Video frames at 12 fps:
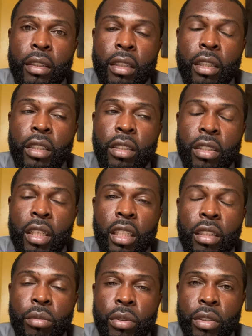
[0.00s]

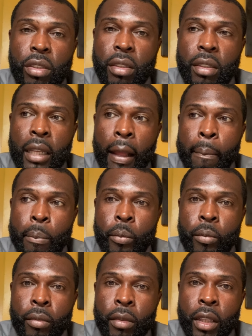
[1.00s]
continuous
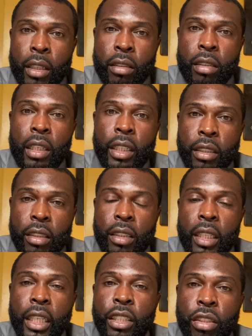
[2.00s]

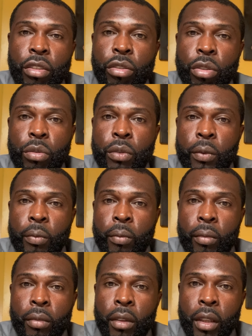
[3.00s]
solicitation to.
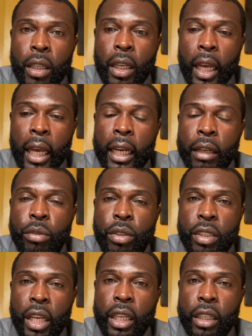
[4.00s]
And it would
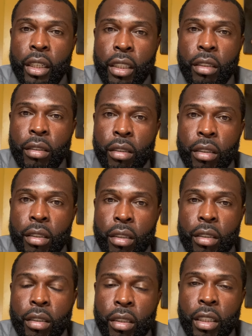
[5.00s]
take other
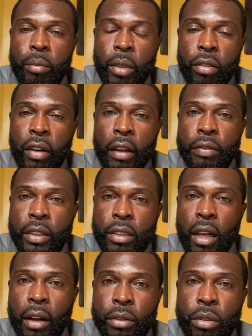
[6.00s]

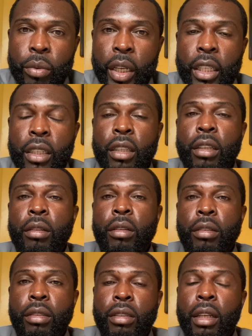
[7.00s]
demographics out the way,
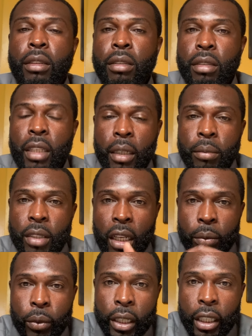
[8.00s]
because at the same
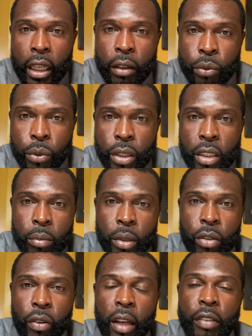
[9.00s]
time, while you have one
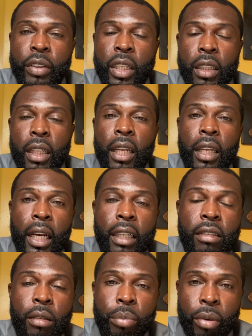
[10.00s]
demographic that
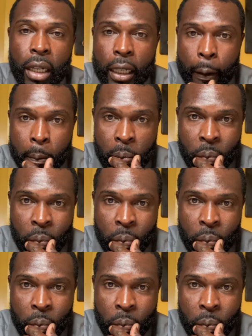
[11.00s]
likes a product,